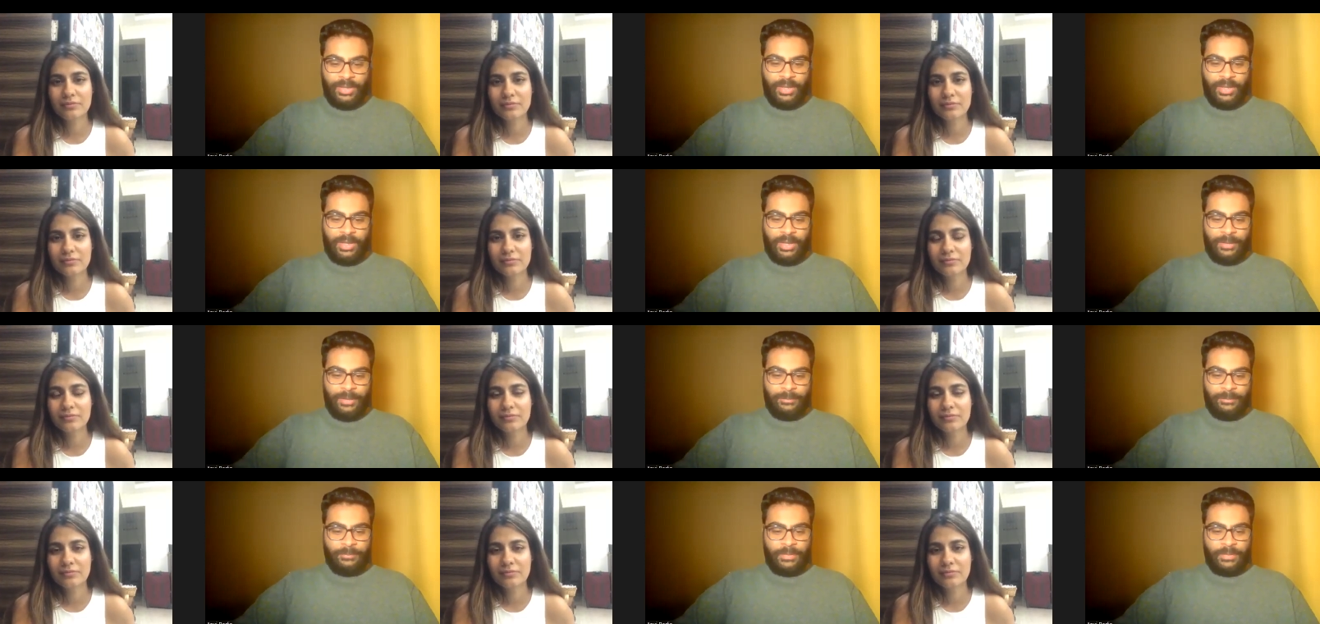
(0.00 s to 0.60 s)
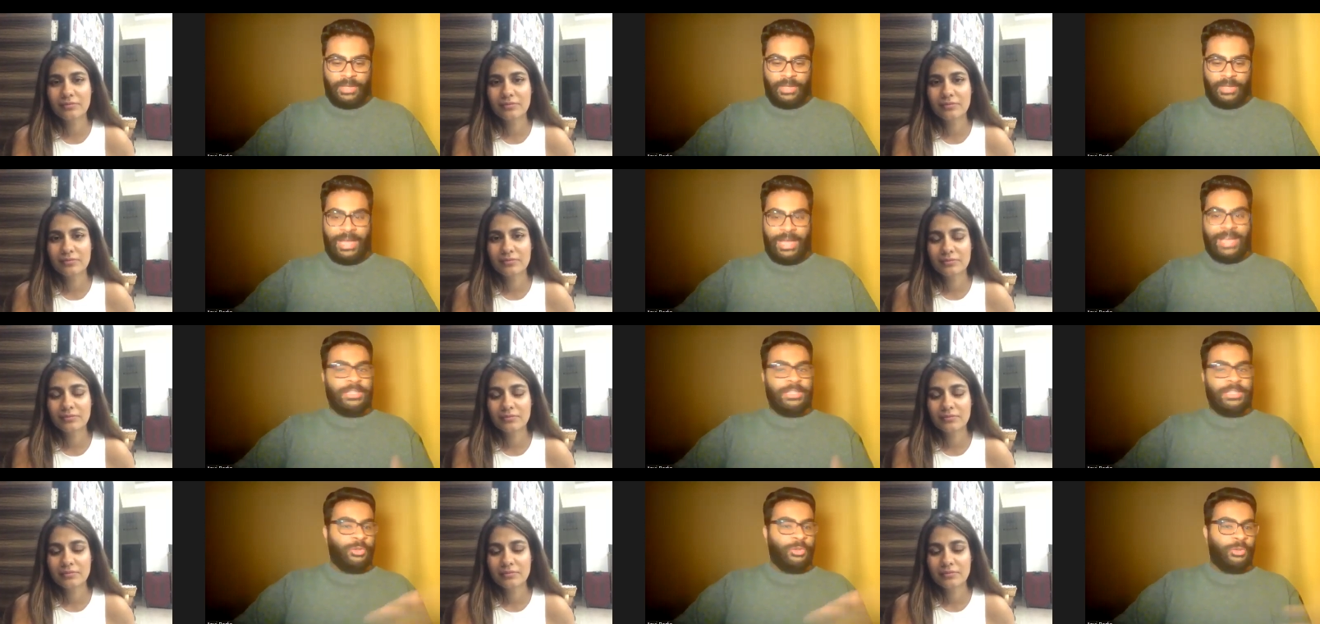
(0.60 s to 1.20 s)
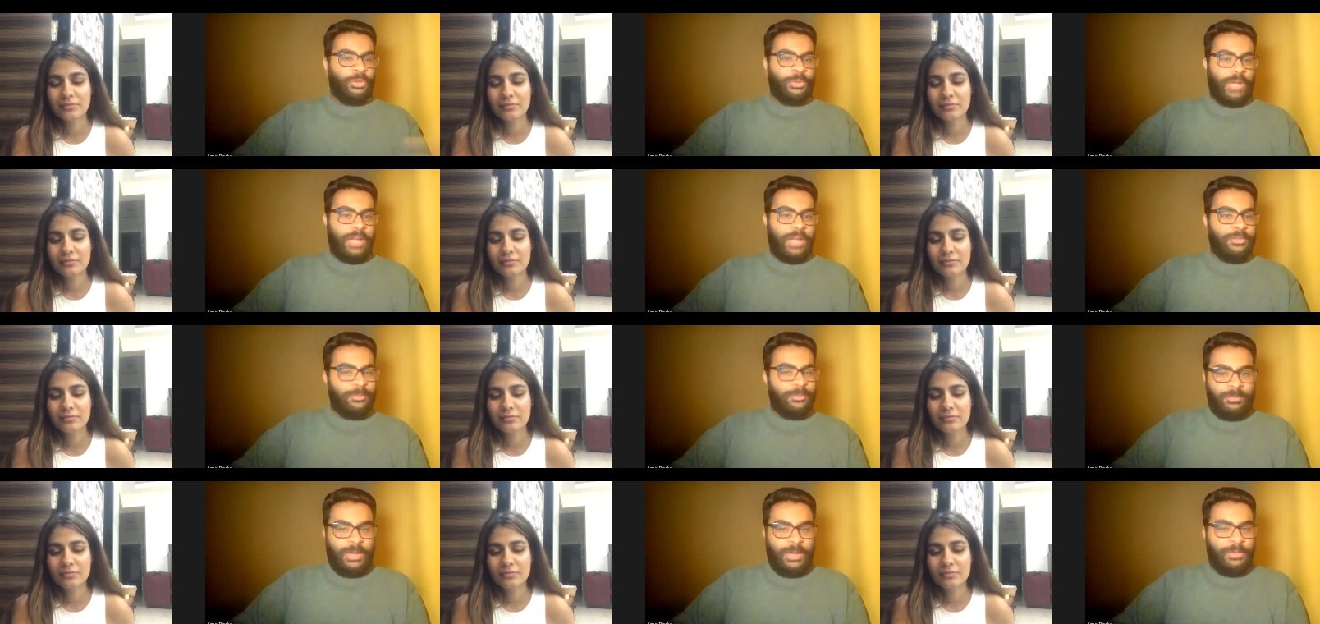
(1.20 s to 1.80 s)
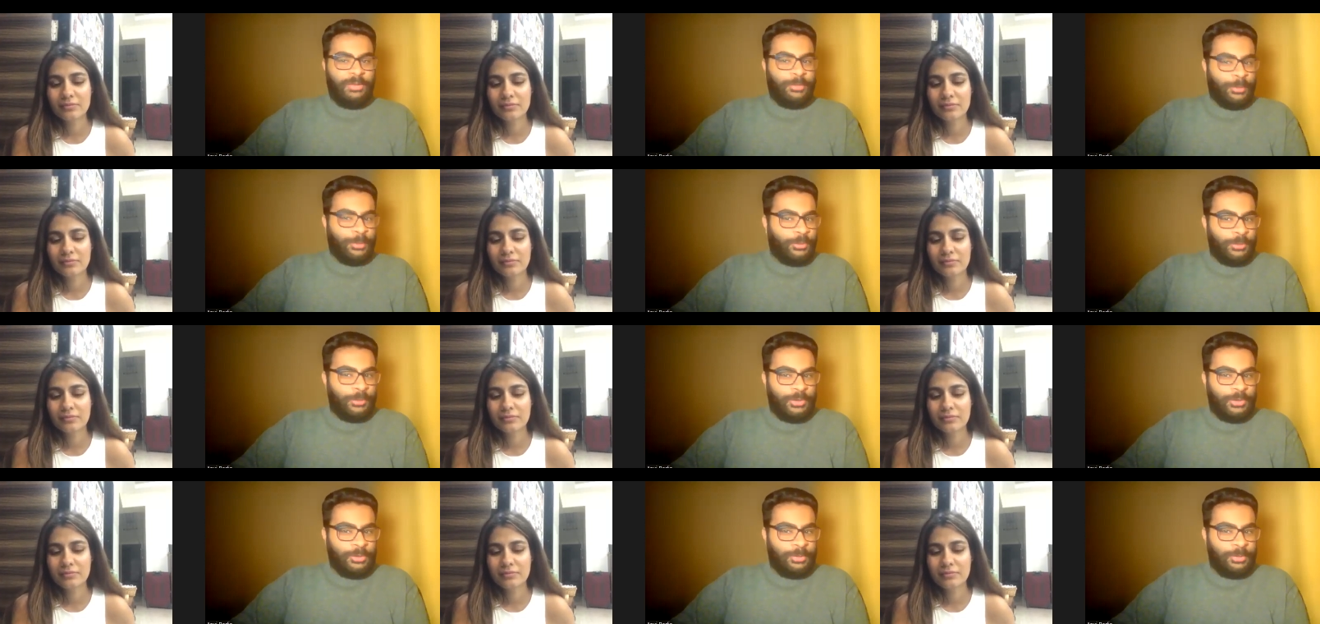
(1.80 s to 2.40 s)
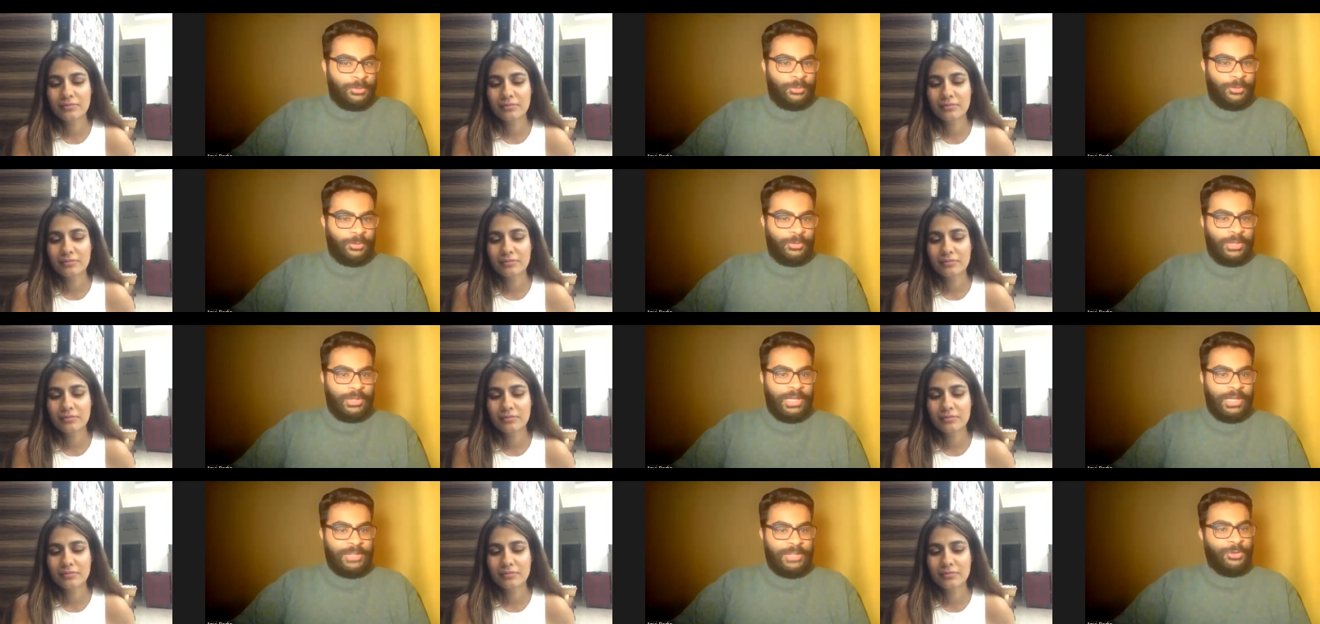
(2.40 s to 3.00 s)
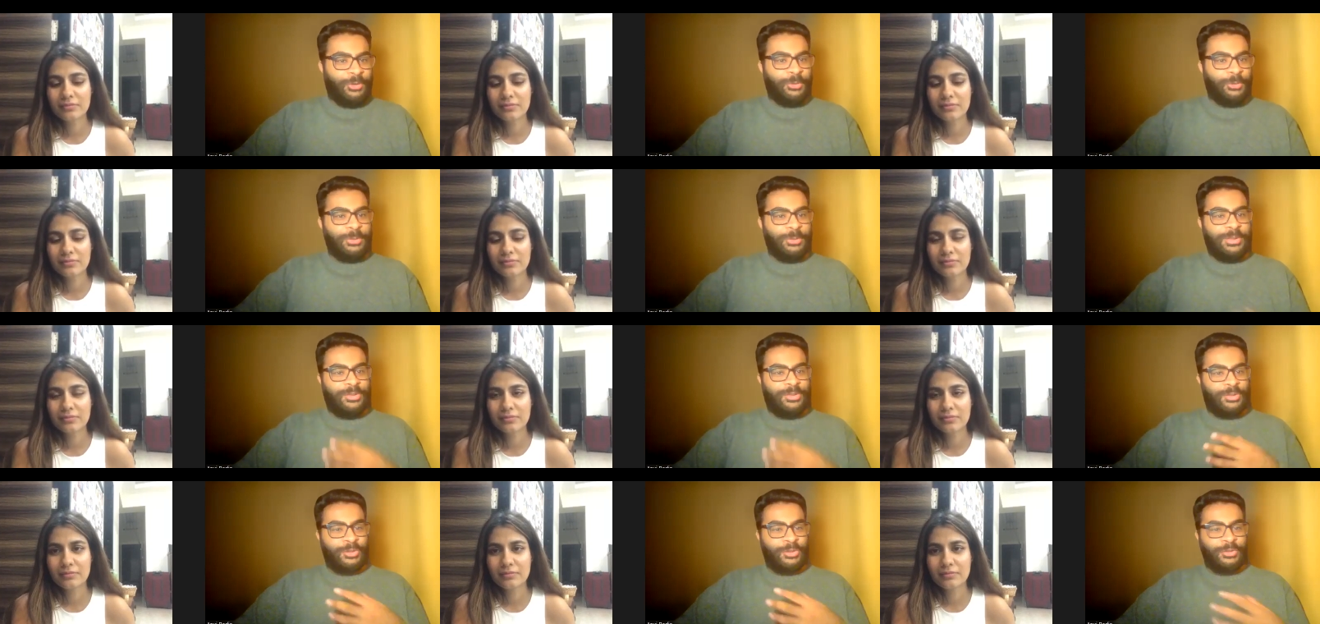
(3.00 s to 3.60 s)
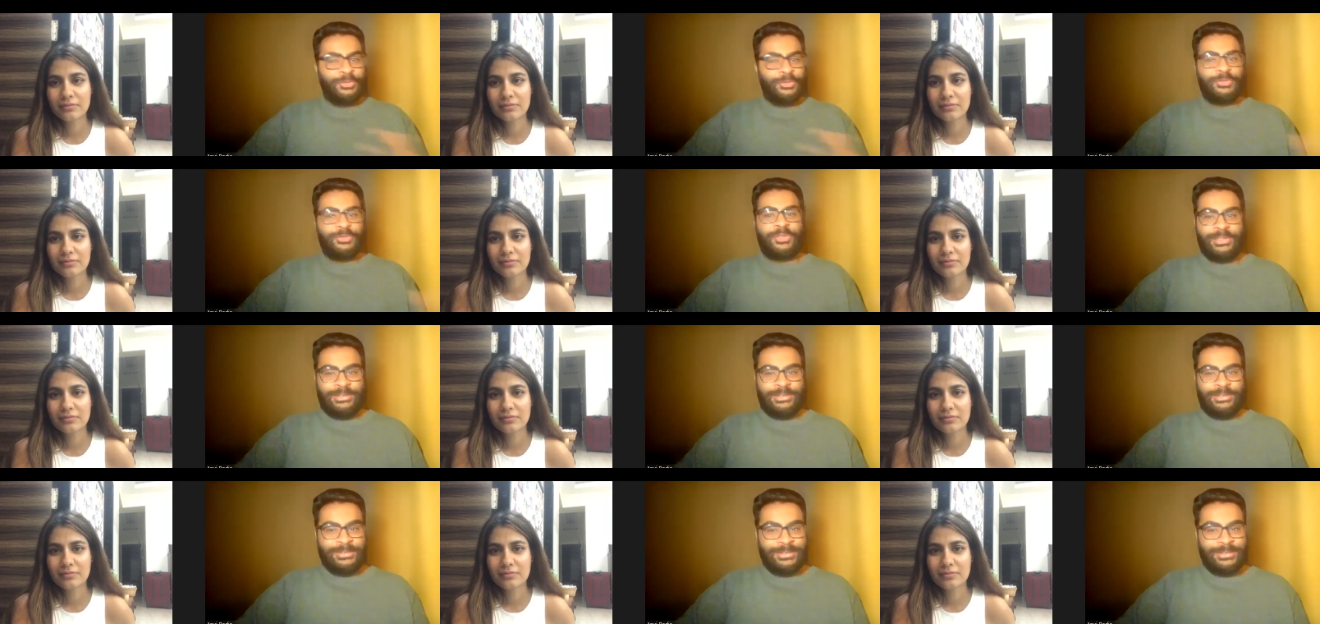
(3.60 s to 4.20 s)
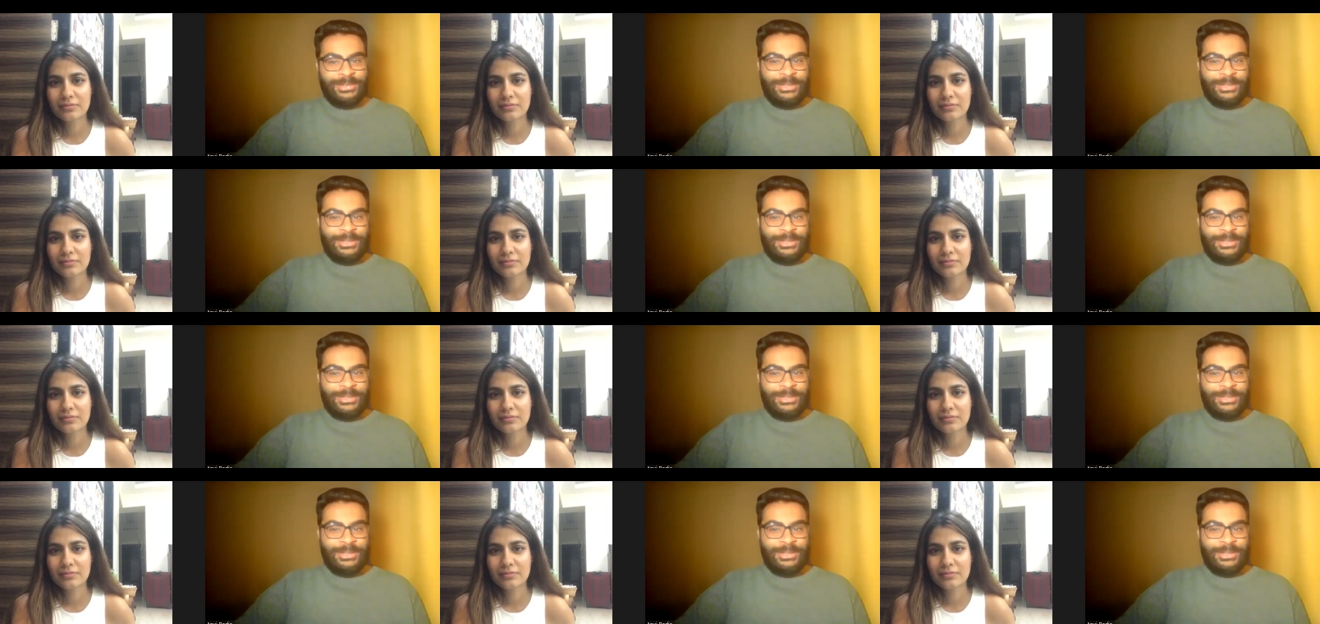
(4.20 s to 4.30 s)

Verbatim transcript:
Speaker 1: Um, I know I've I've spoken with you before, and you're always so fun,